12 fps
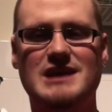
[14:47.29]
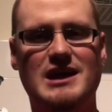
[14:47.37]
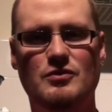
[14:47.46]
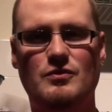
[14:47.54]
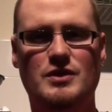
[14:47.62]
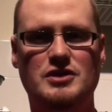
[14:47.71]
I
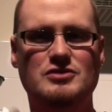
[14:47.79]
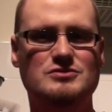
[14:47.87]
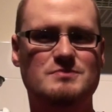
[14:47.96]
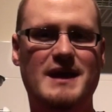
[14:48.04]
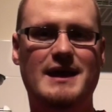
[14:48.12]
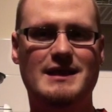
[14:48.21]
don't want to use
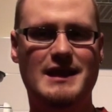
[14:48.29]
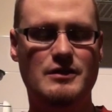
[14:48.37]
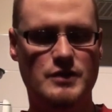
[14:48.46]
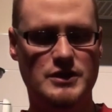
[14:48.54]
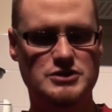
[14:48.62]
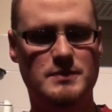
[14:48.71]
bad
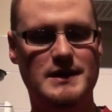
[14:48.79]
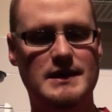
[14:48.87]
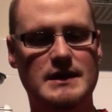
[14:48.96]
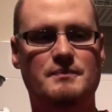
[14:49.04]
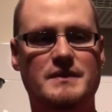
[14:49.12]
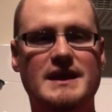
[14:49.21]
language, but
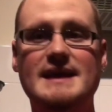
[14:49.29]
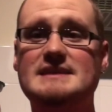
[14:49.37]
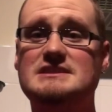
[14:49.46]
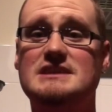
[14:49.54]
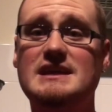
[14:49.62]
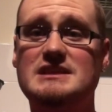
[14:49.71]

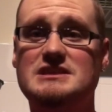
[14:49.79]
it's